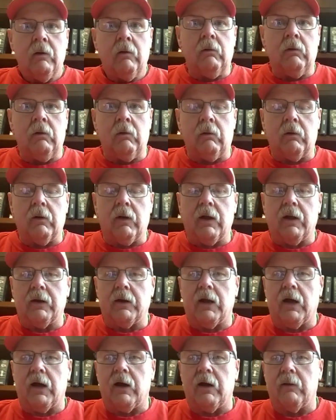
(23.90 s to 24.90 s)

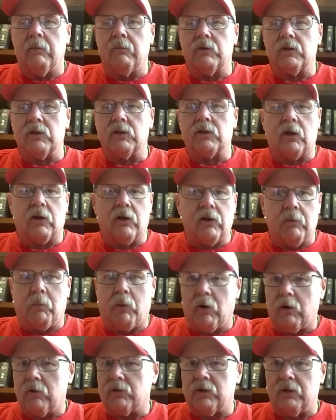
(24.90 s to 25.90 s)
and just a good
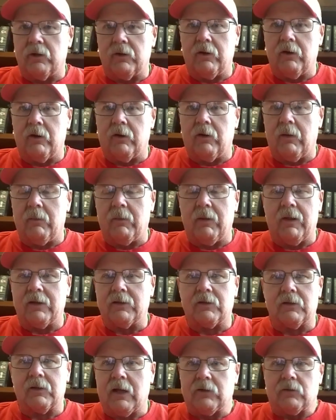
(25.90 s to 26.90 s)
person. You know, I mean,
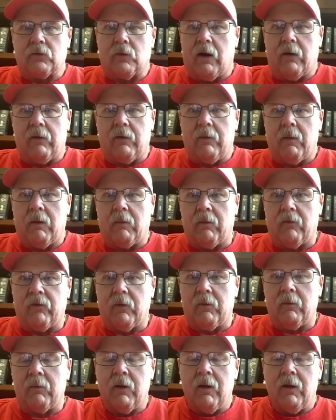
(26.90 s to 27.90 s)
that's what I remember
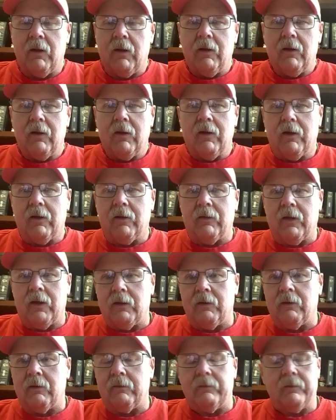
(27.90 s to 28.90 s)
from him. And
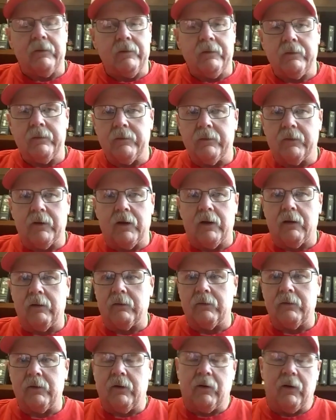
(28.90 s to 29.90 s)
then,
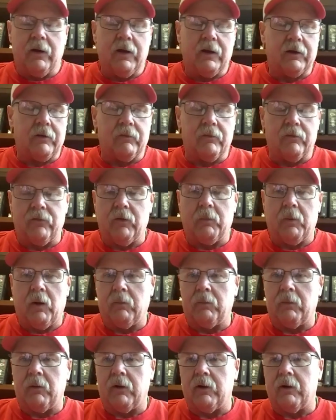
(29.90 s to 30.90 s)
you know, a heck of a
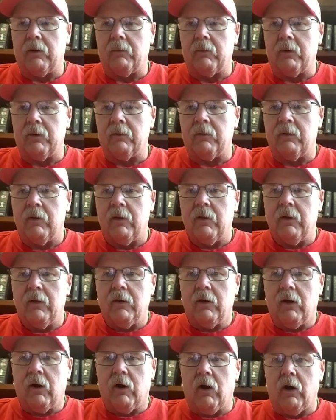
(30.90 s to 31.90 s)
football player. But
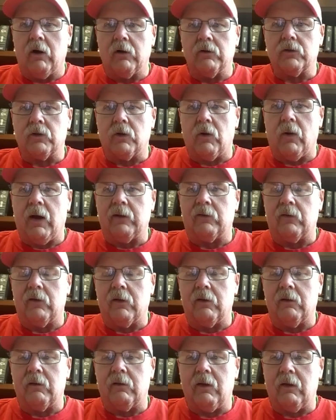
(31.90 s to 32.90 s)
our hearts go out
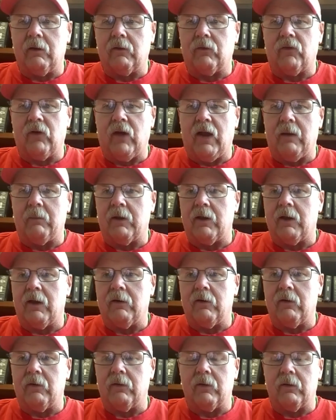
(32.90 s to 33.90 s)
to his family.
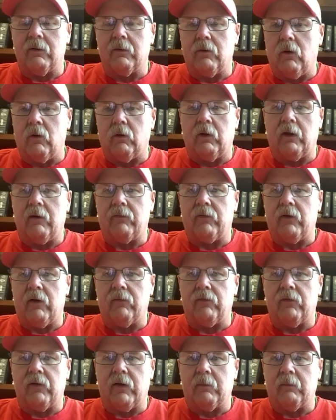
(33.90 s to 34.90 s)
I know the whole
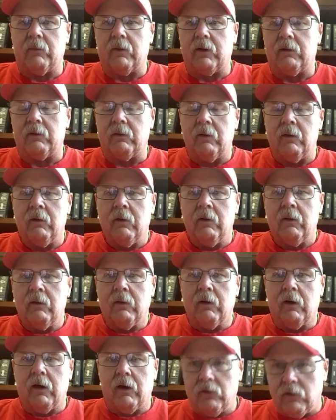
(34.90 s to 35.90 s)
NFL family.
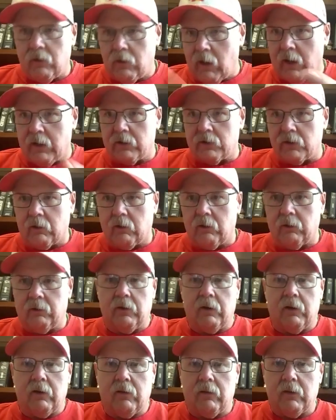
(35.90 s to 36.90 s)
You guys
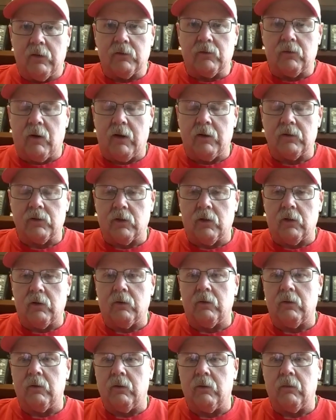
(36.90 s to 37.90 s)
included in this, right?
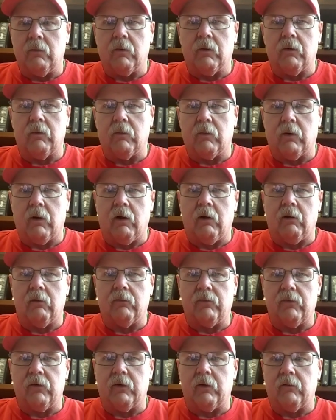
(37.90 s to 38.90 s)
So we're all
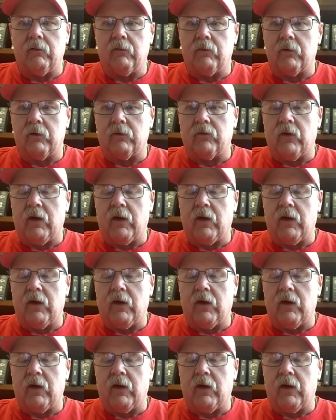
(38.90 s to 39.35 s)
feeling for his